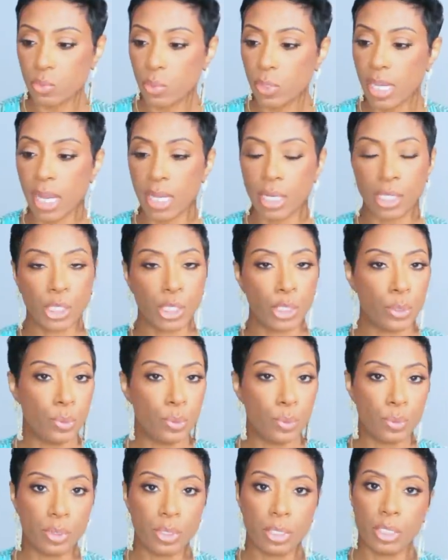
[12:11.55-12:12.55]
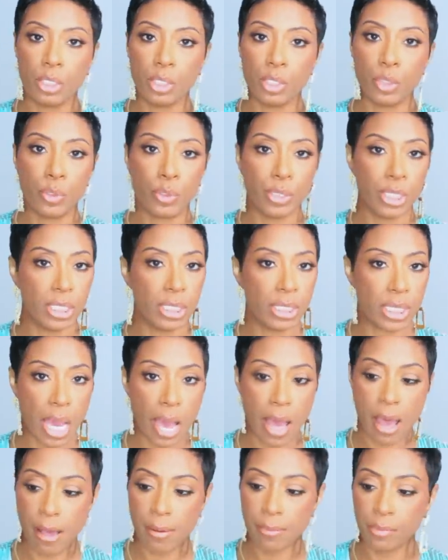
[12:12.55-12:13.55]
We got the cute green
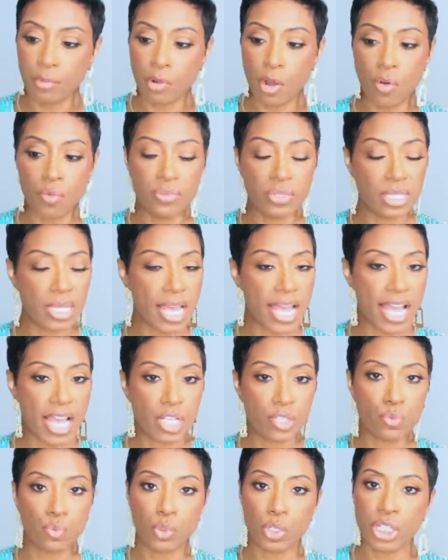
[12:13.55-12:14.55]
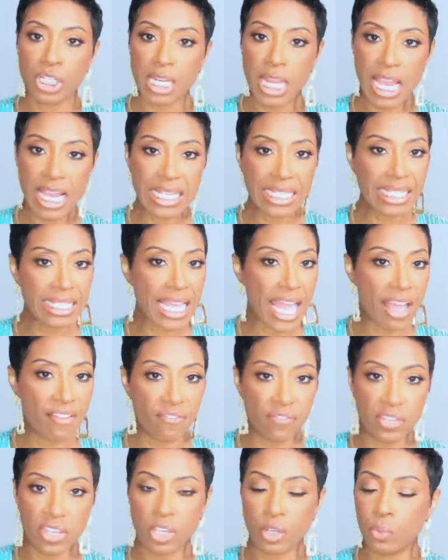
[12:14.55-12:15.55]
top, oversized, real nice satin
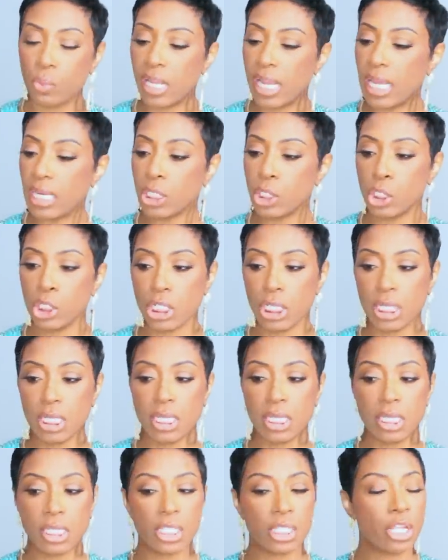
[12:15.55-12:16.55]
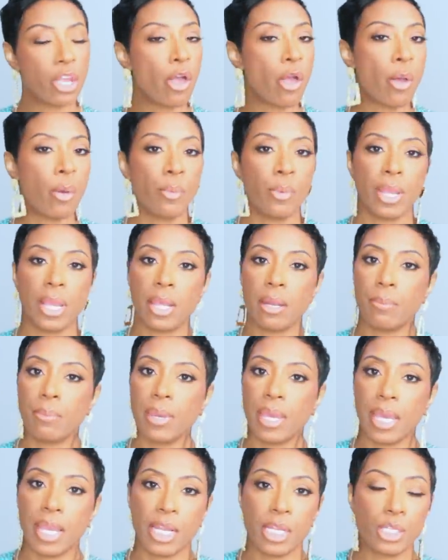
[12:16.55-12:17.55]
feel. We got the jeans. Got the
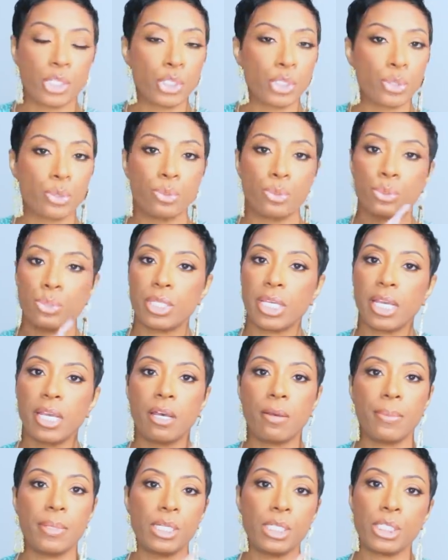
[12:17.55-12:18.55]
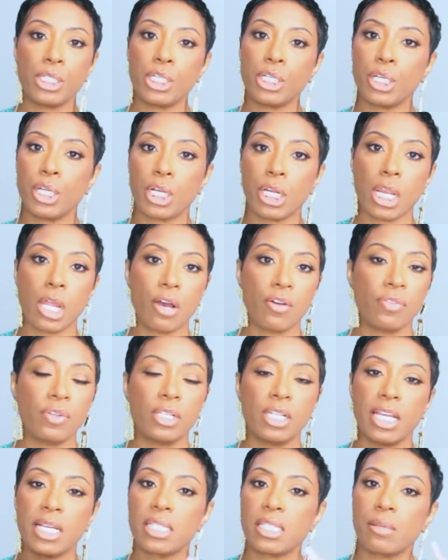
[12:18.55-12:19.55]
bag and the shoes that come in a terry cloth.
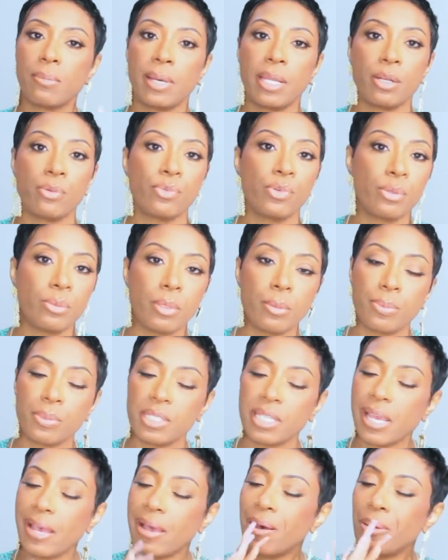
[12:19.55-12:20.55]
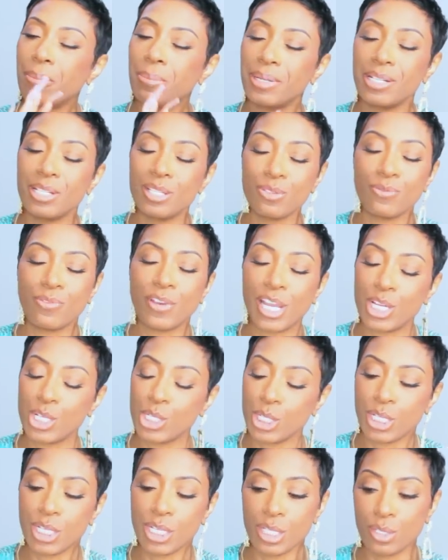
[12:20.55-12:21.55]
Look like somebody ripped up a towel, but it's
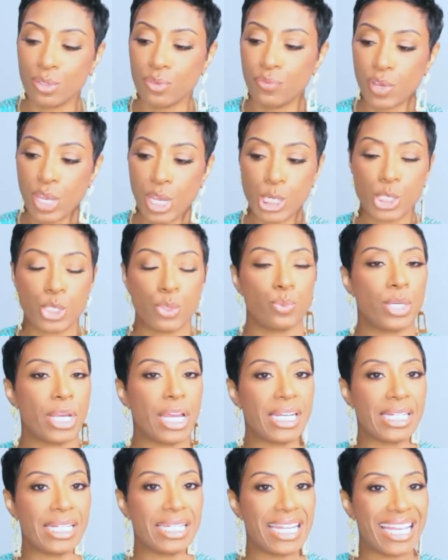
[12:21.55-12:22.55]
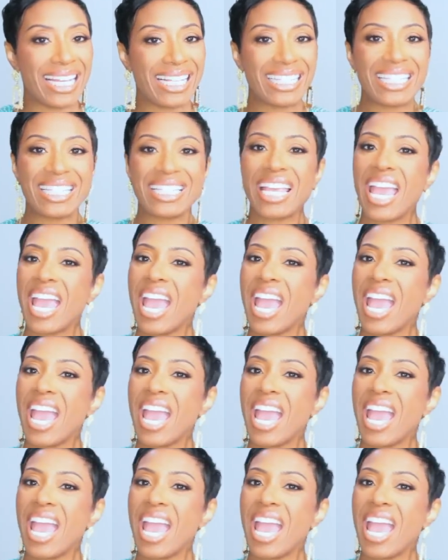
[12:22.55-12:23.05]
fashion, honey. It's fashion. We got a necklace.